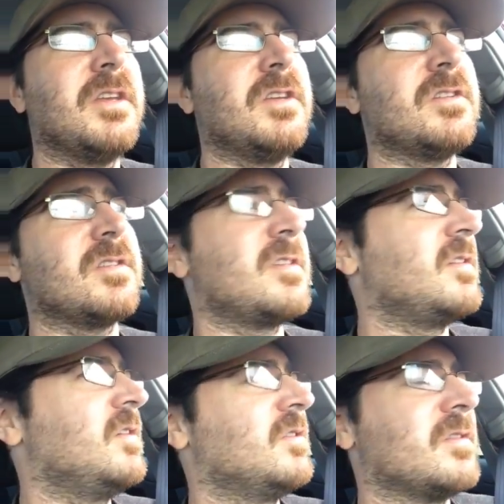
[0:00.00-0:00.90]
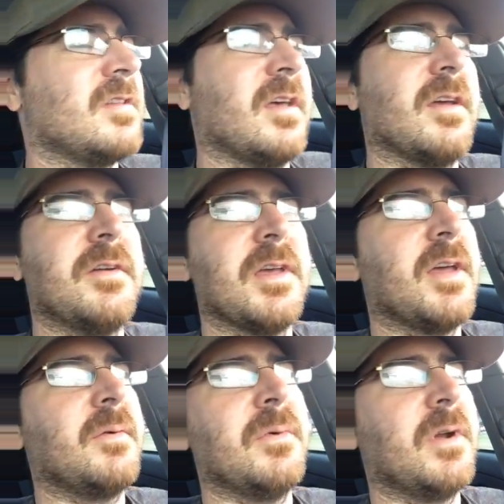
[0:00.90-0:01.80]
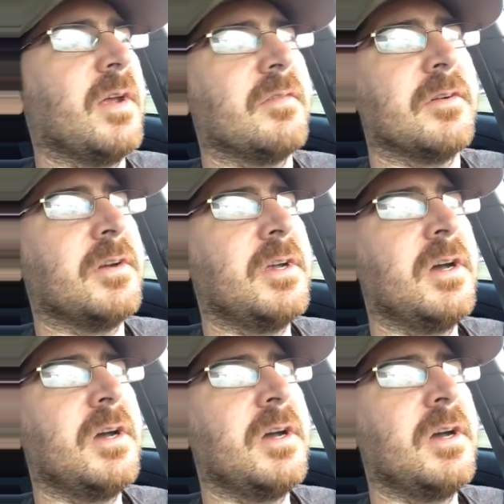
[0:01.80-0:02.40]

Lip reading: and you're just like, okay, whatever.